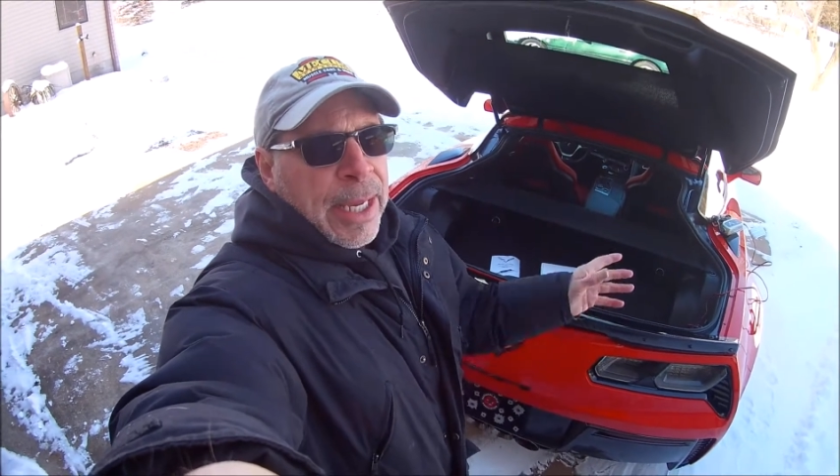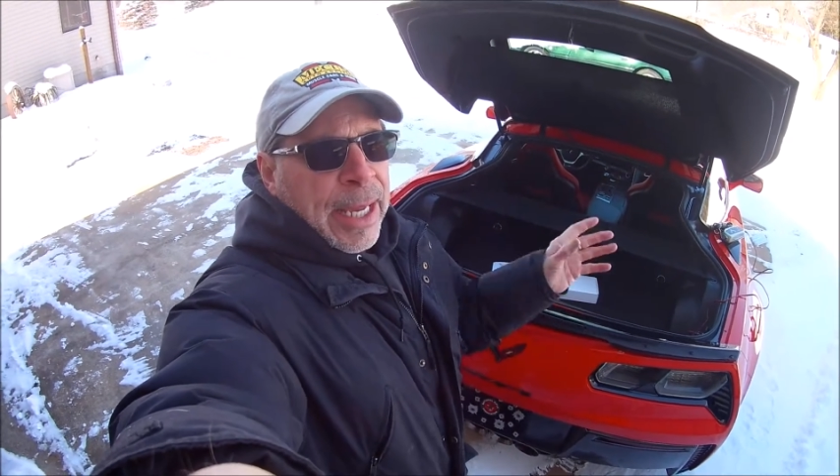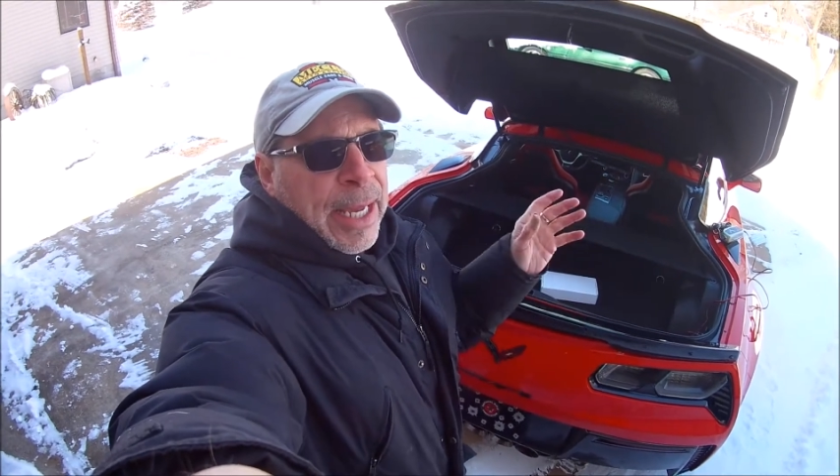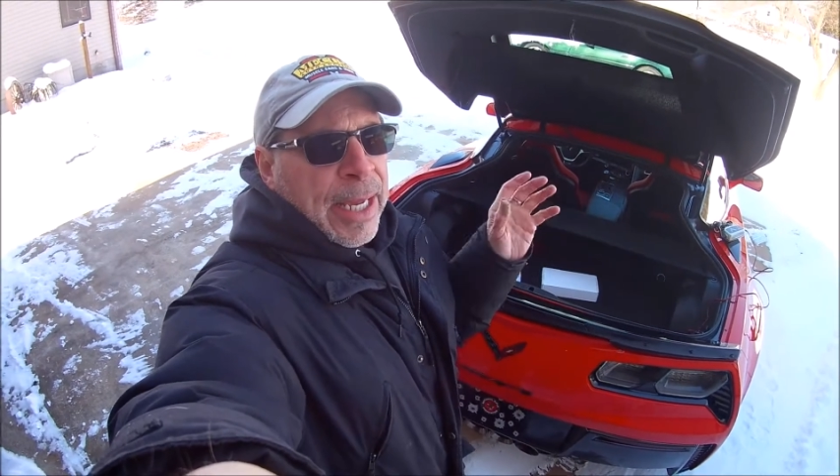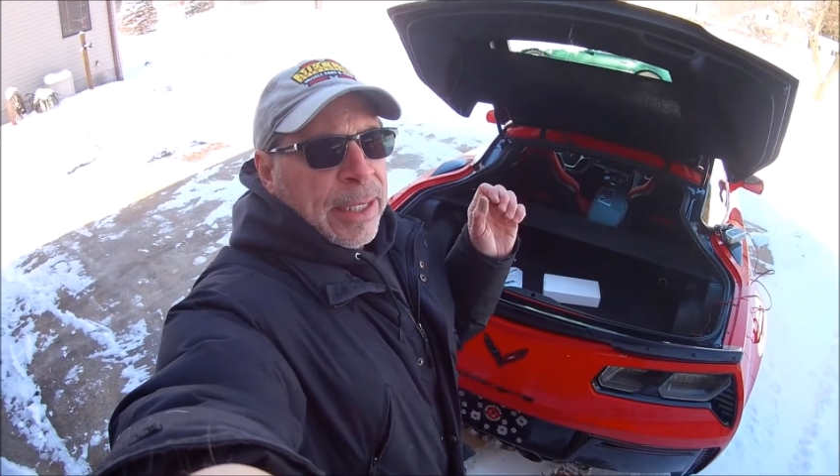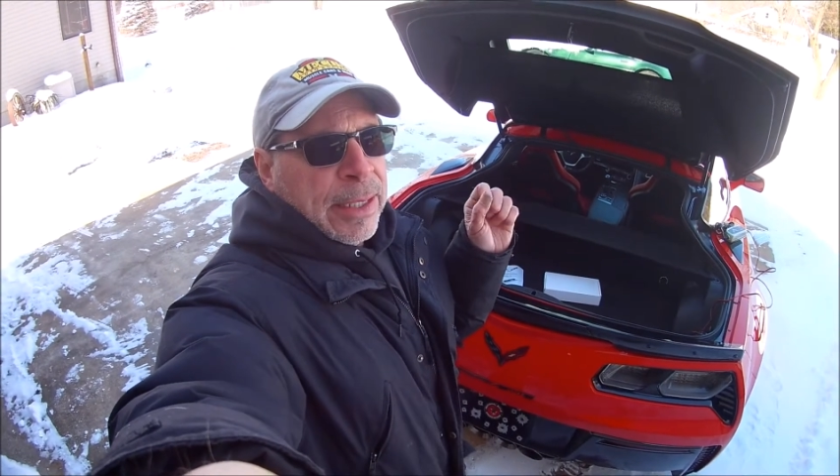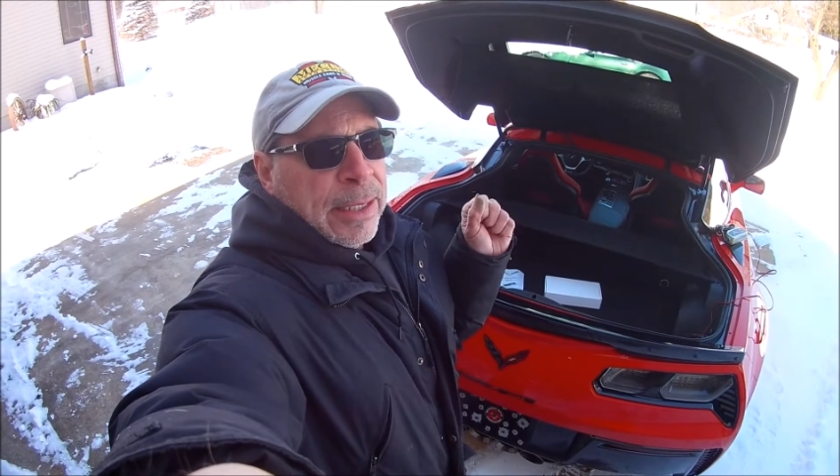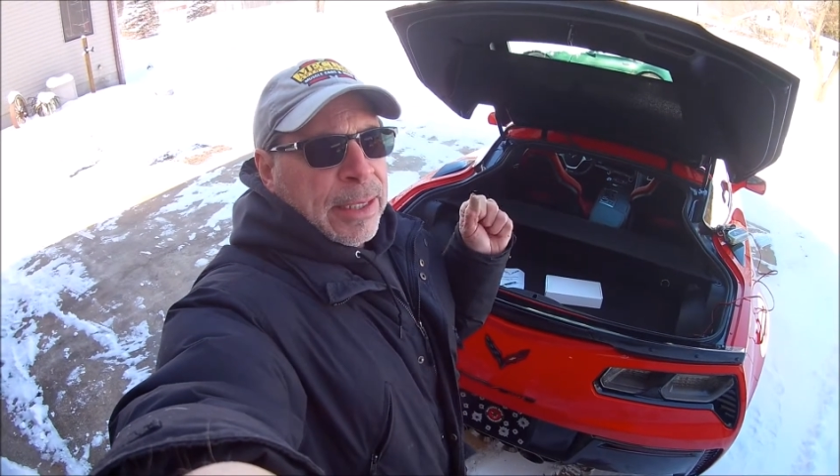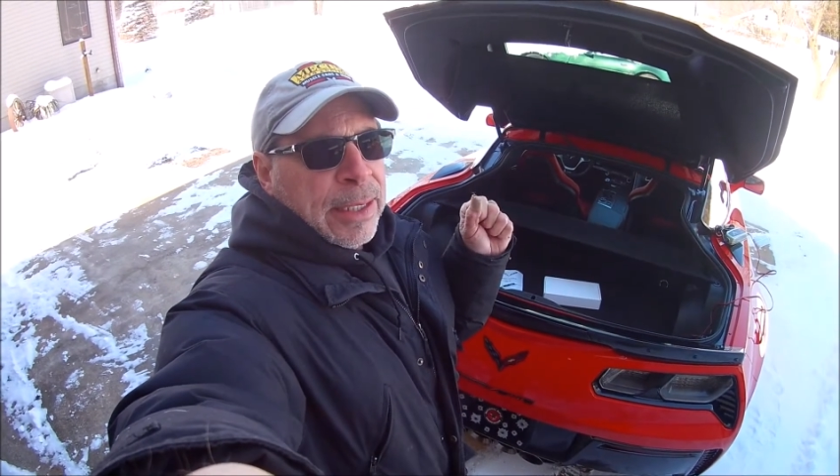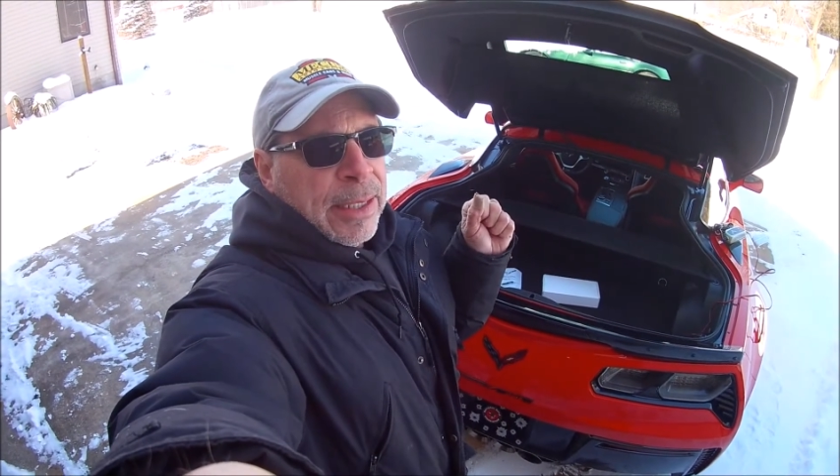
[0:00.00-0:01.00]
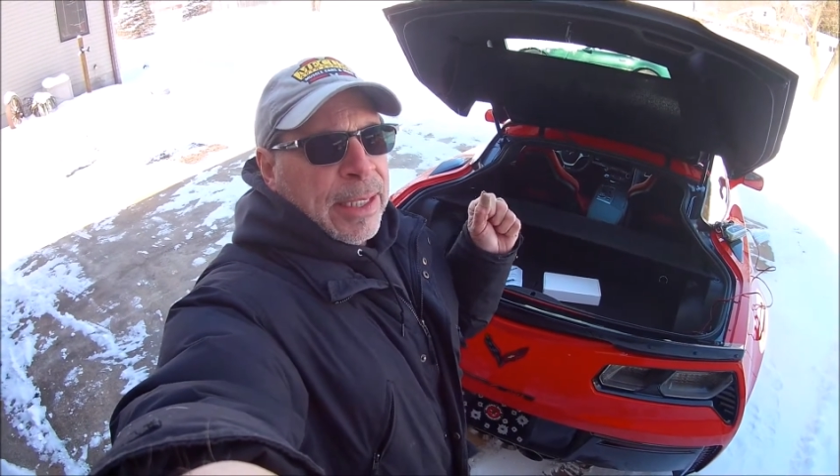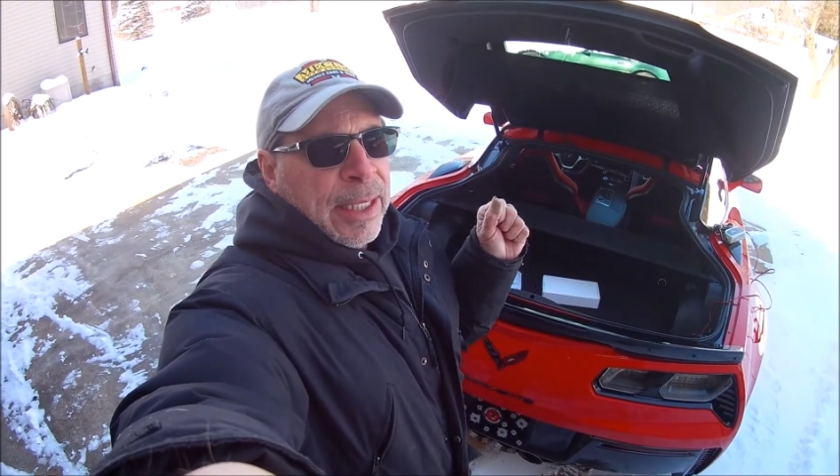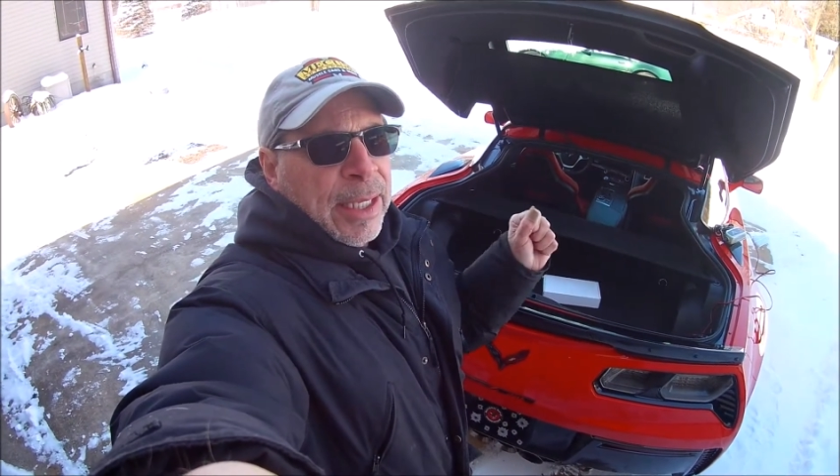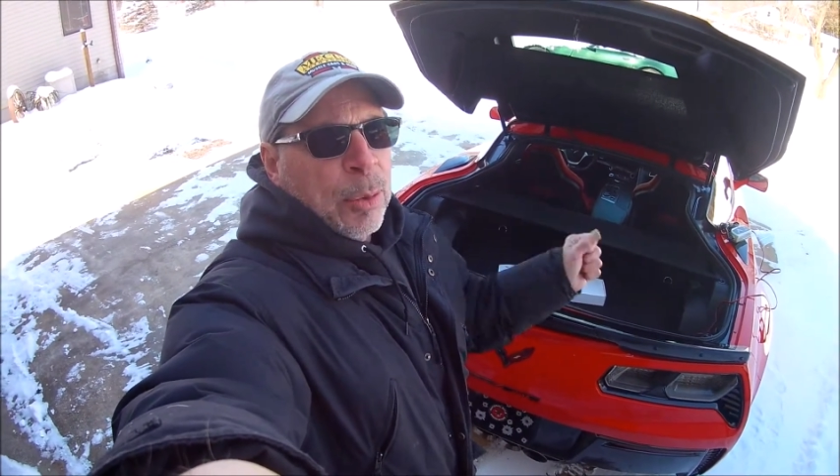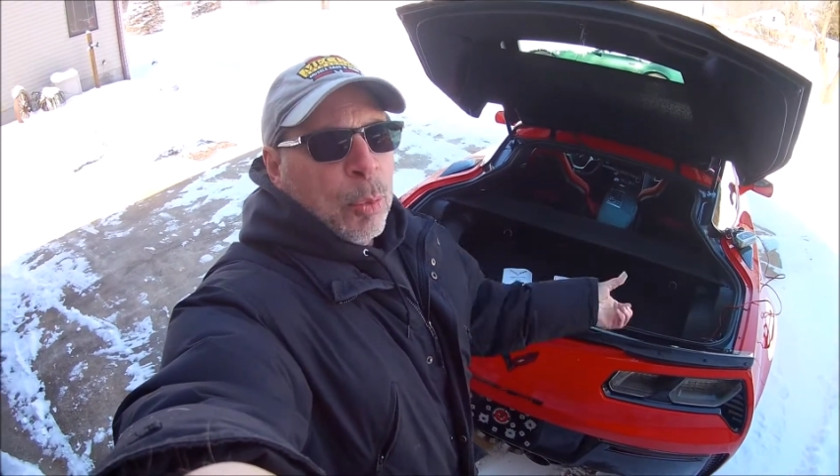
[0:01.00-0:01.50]
and
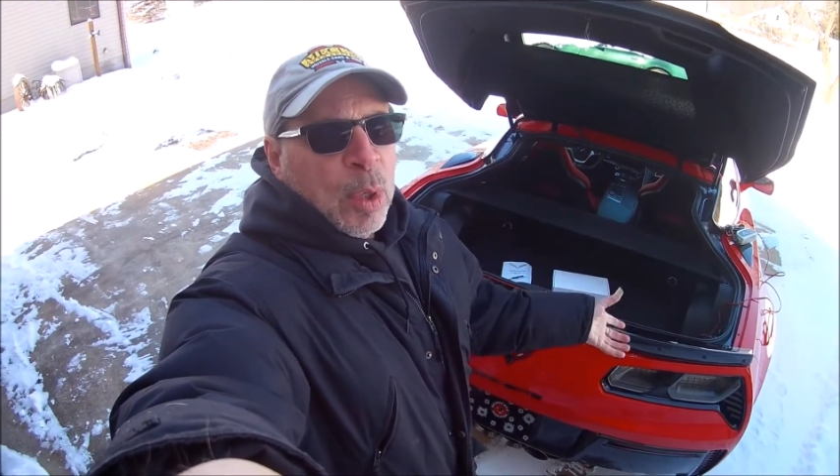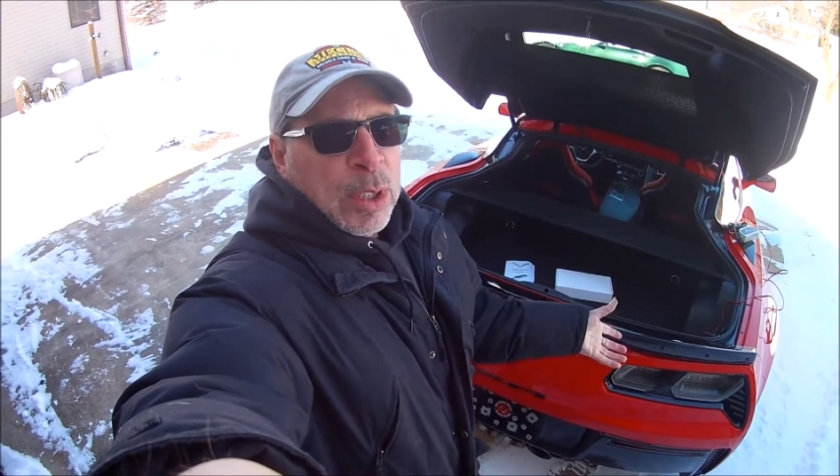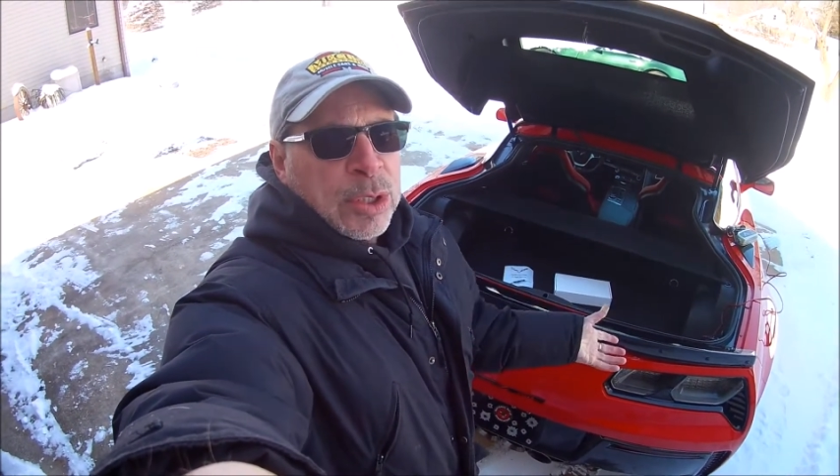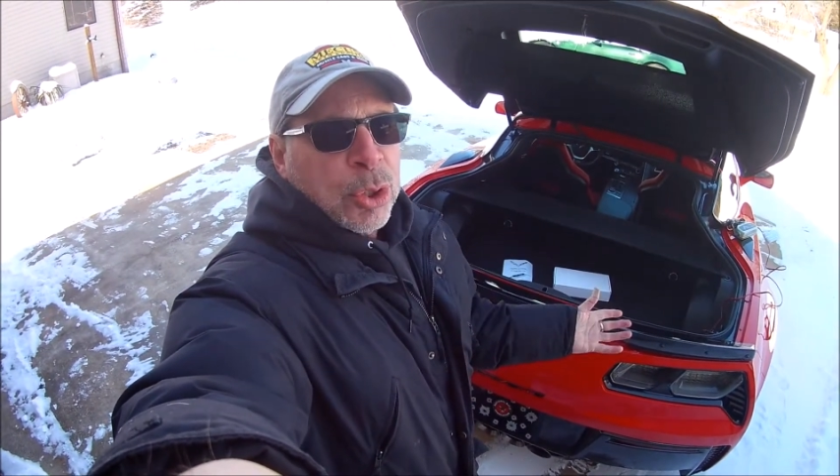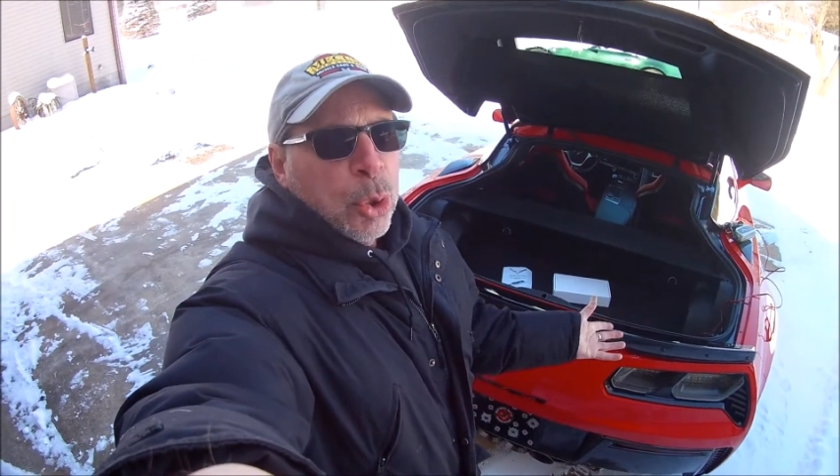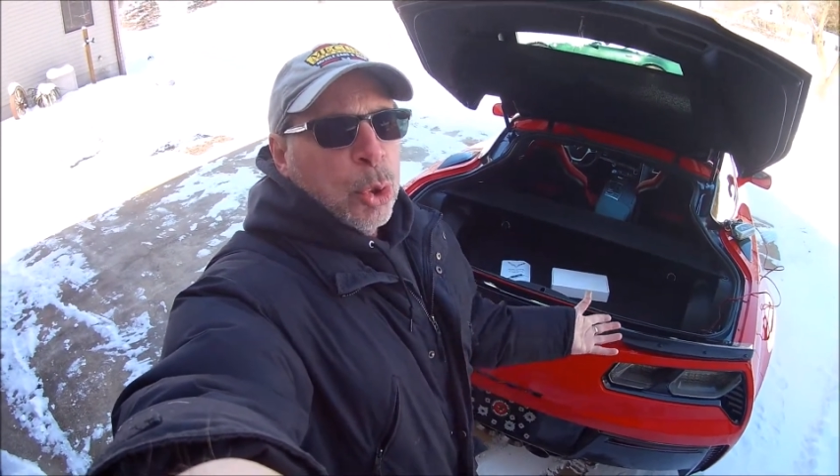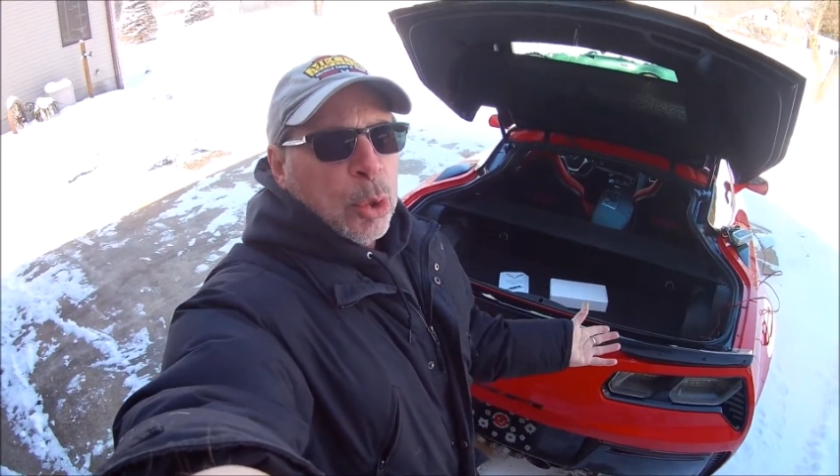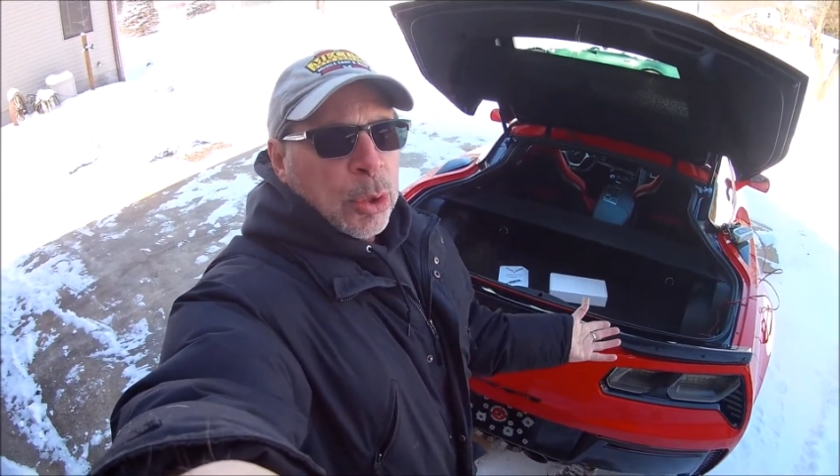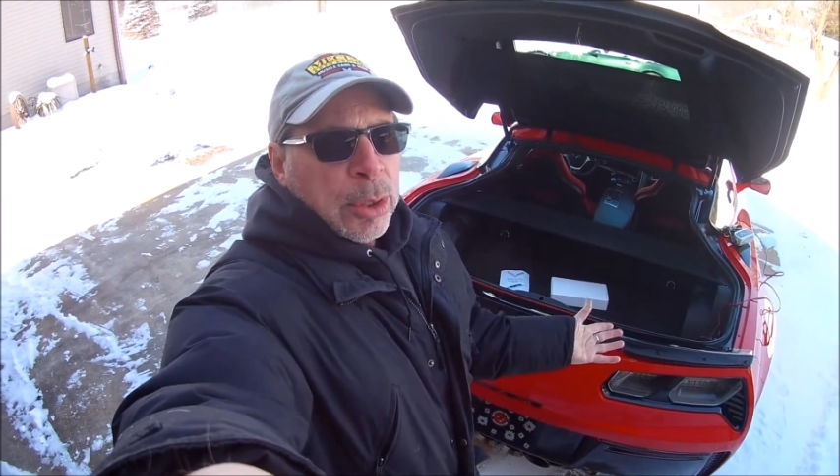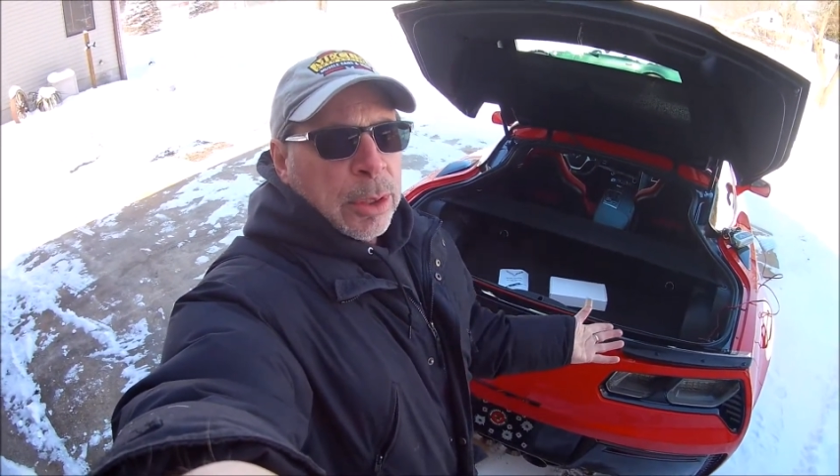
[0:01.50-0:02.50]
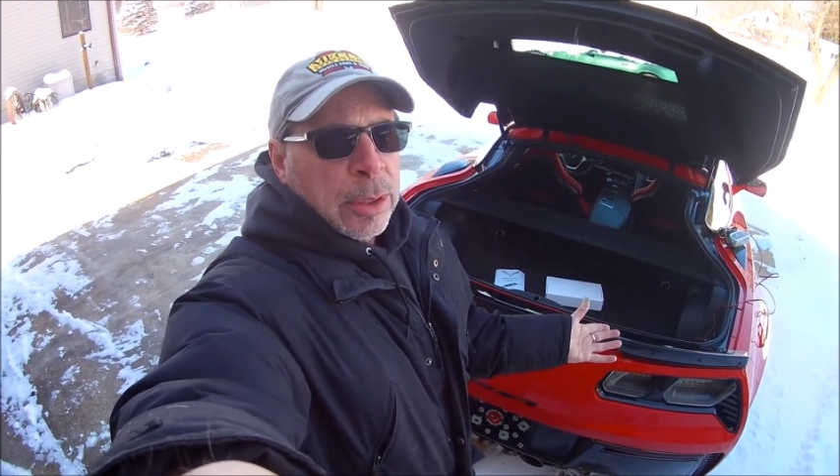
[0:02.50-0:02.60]
it was cooler.